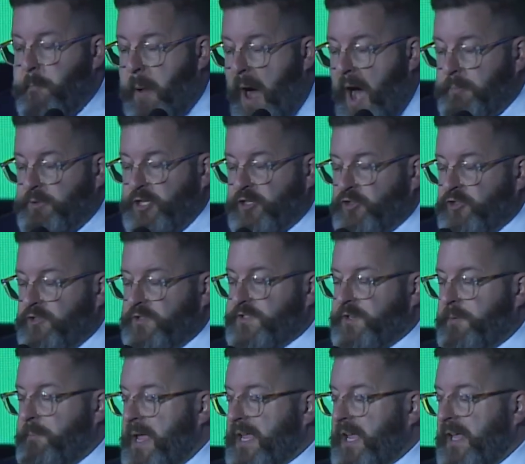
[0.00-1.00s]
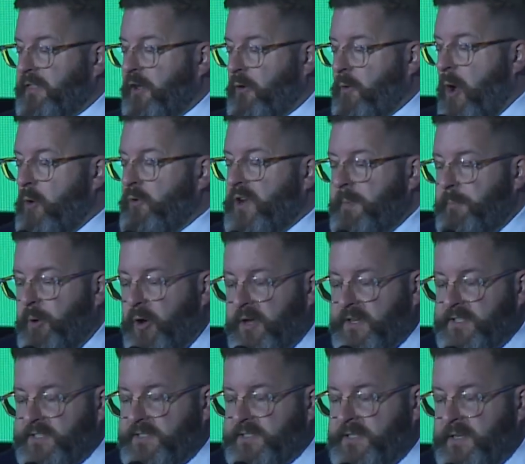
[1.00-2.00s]
publishers are making their own
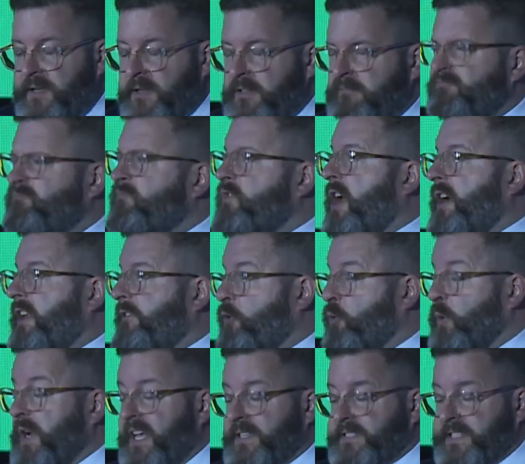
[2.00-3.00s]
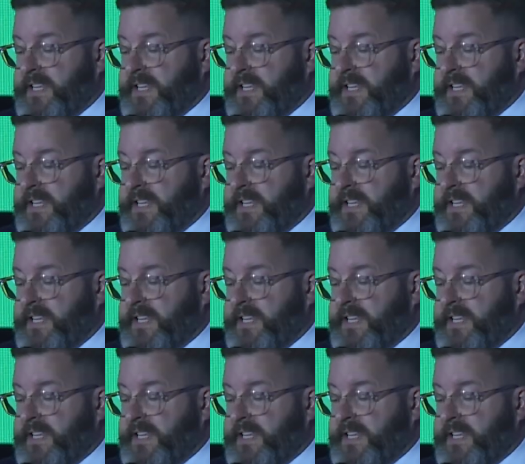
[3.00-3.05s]
ebooks. Not everyone has the